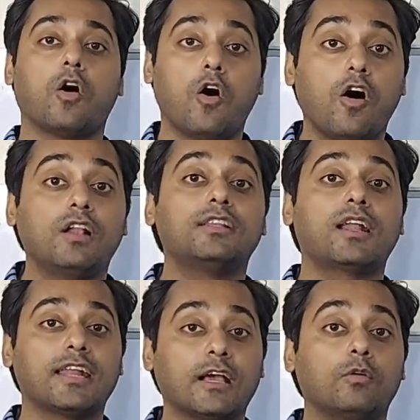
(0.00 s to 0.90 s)
all
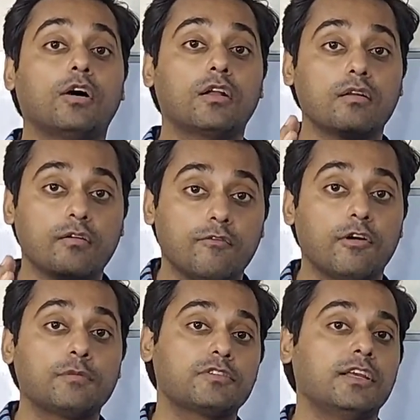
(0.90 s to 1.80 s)
the regular
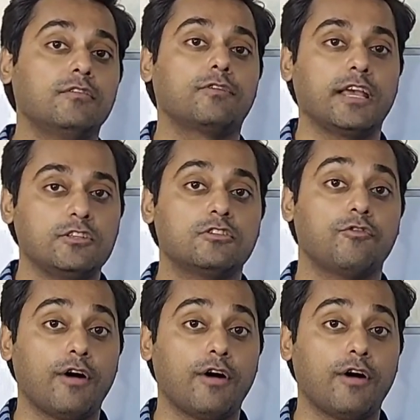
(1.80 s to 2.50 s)
verbs in French.